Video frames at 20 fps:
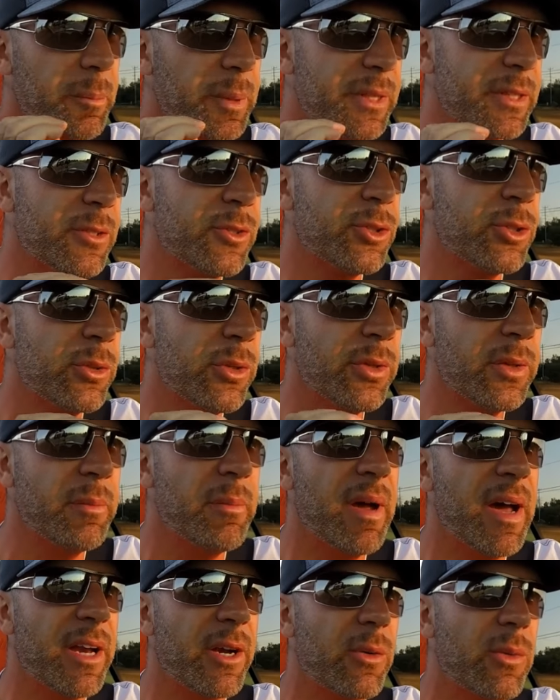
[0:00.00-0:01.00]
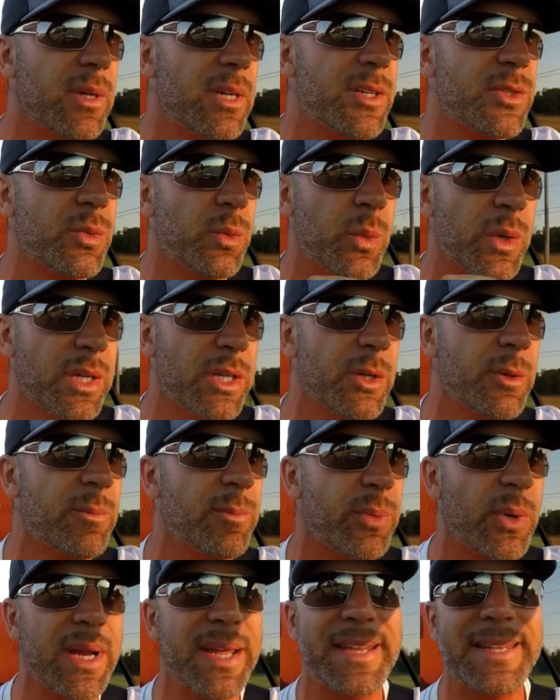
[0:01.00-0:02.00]
But the truth of the matter is, when you
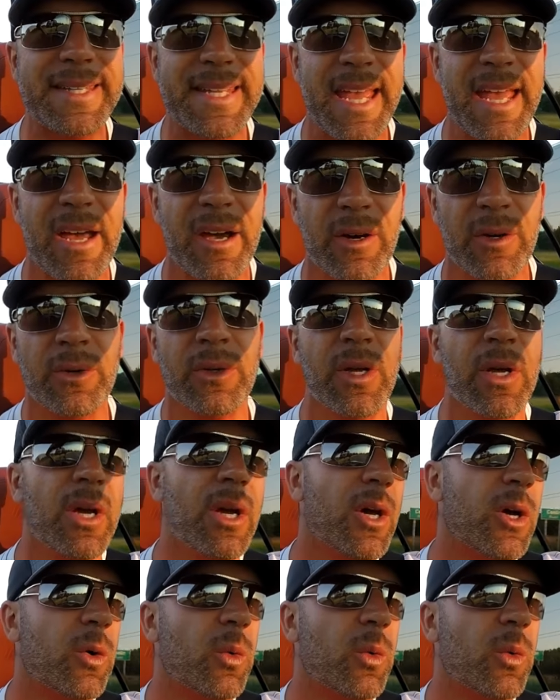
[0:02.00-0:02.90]
break down,